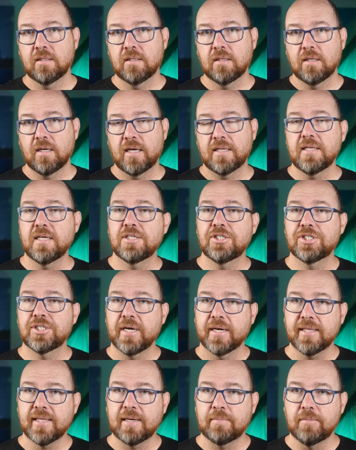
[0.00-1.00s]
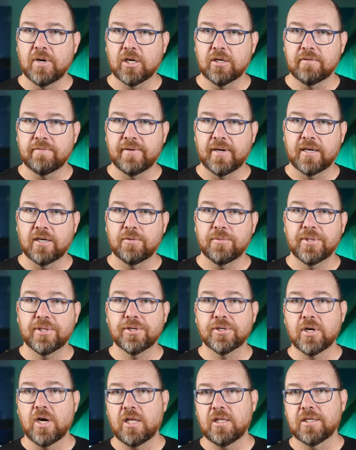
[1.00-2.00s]
and then share that model file with your
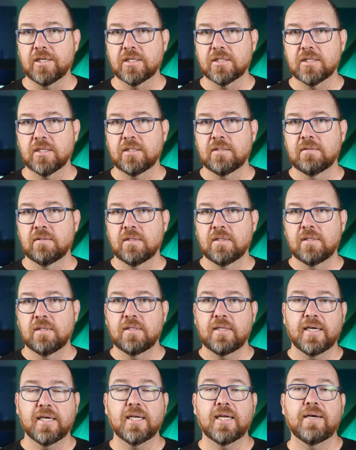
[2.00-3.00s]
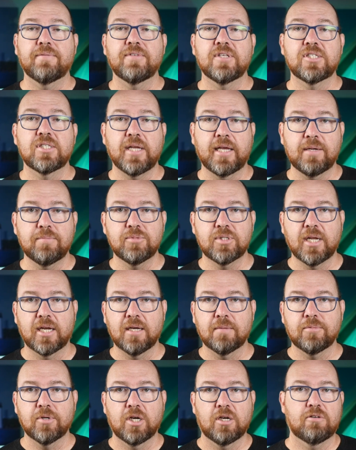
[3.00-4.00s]
colleagues, and they can have the same
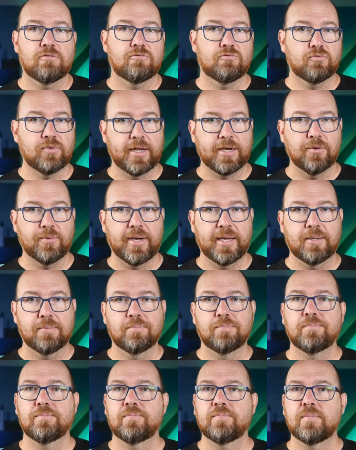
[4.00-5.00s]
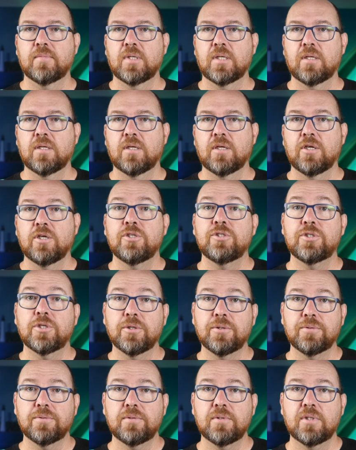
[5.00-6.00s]
setup right away.
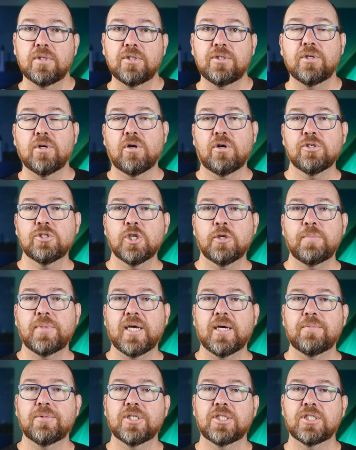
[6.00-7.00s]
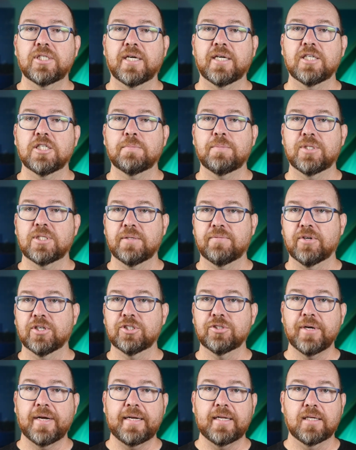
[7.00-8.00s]
Soon, you'll also be able to share specific
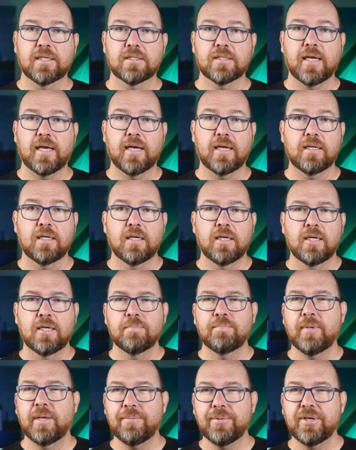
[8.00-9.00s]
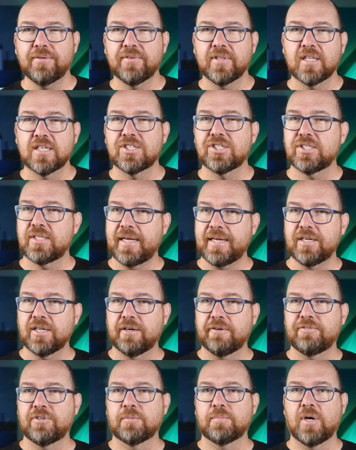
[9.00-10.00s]
trainings and maybe even the state
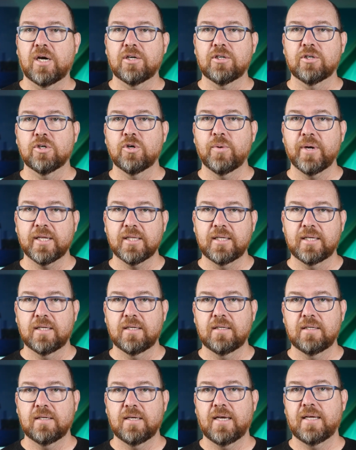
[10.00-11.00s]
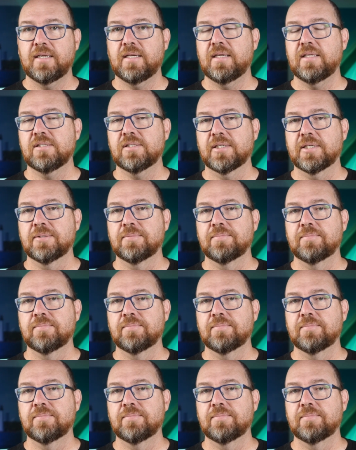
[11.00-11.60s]
of your model quickly and easily.